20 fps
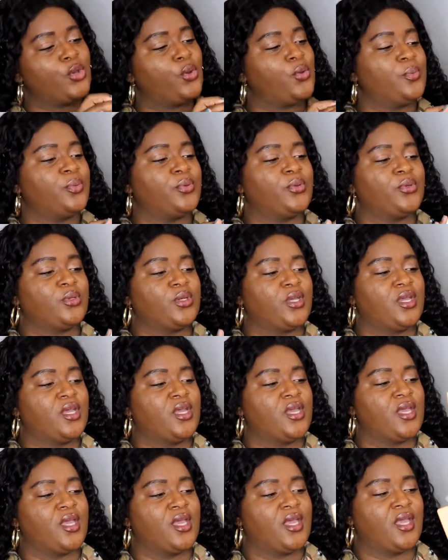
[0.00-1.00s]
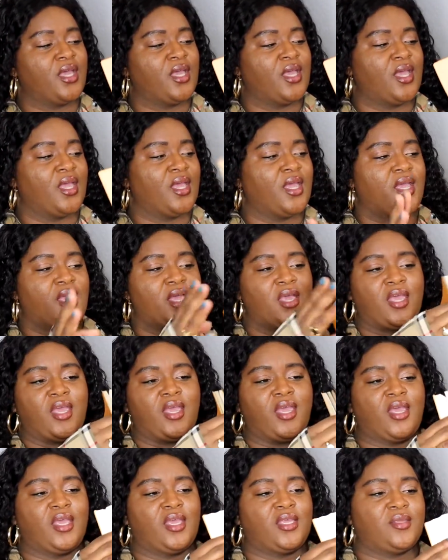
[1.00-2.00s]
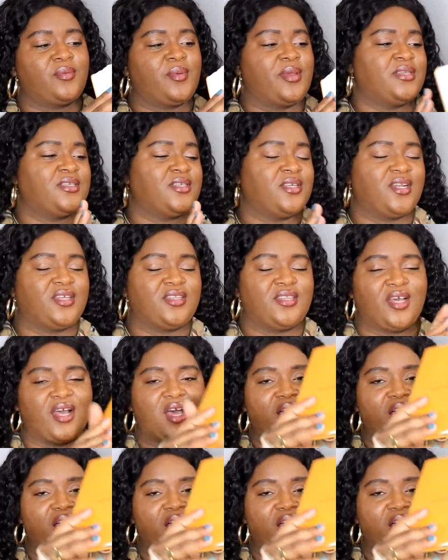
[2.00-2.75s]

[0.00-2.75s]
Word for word: notebook amazing and the